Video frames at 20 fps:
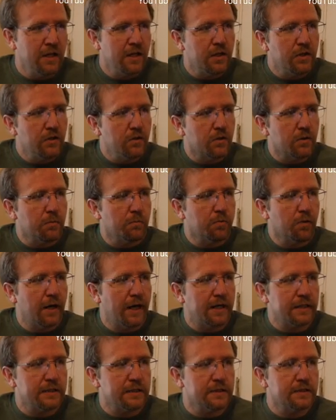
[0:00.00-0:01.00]
You can
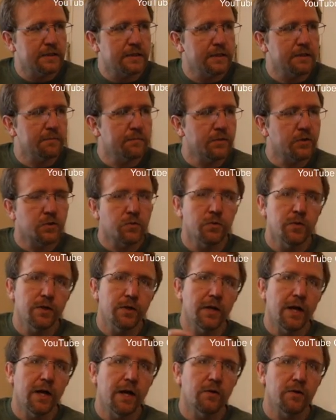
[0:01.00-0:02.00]
practice it between
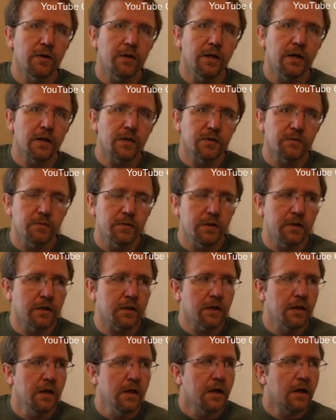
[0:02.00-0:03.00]
now and next week.
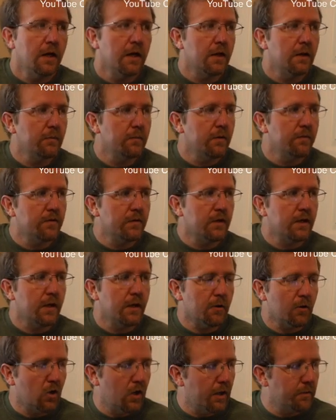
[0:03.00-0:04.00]
If you
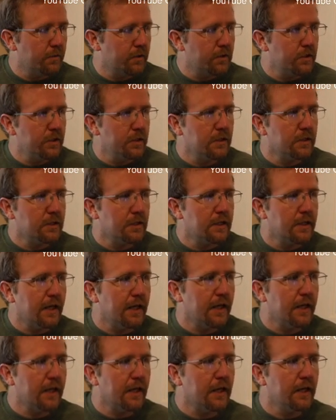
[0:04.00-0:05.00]
can't grab the sheet
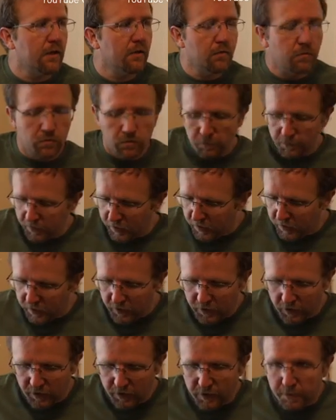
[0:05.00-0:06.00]
today, it will be
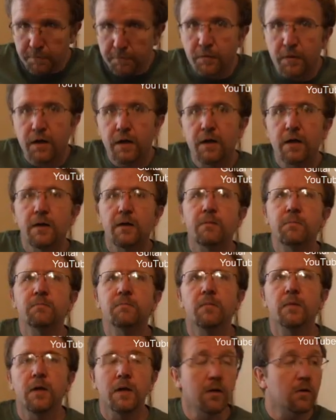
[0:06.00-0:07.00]
up.
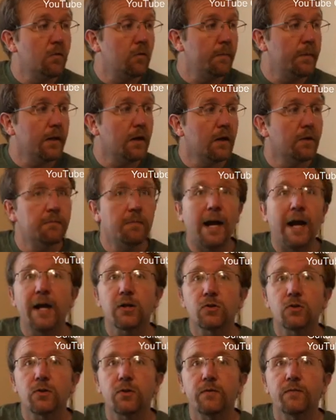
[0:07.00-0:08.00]
It will be up
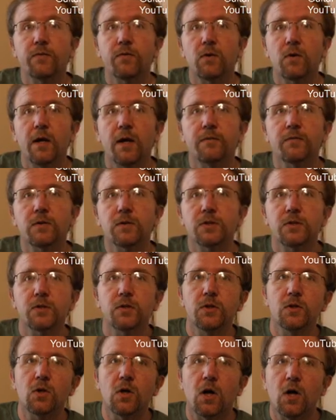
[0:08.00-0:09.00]
actually forever, so
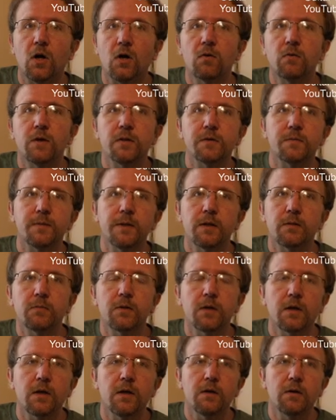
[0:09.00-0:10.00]
you'll always be able
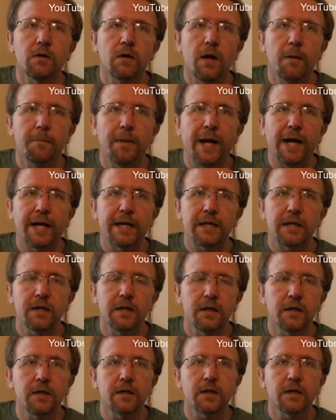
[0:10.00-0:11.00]
to go back
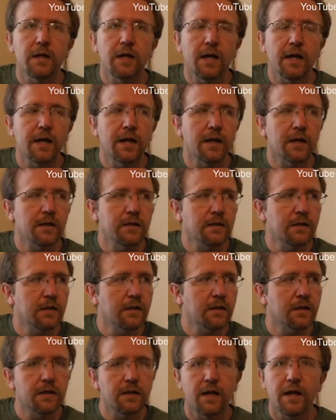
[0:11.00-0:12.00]
in and get
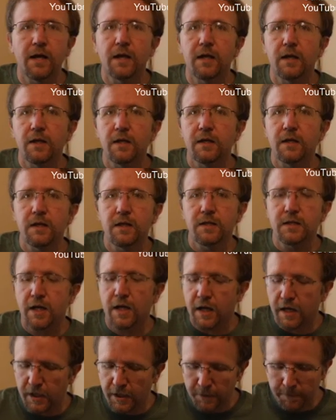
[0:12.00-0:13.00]
it at any
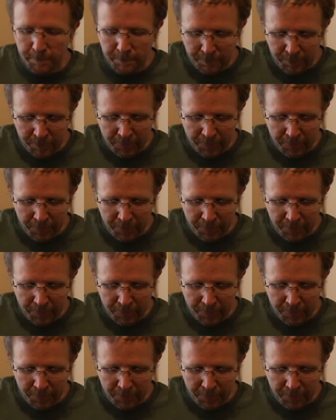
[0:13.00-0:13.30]
time.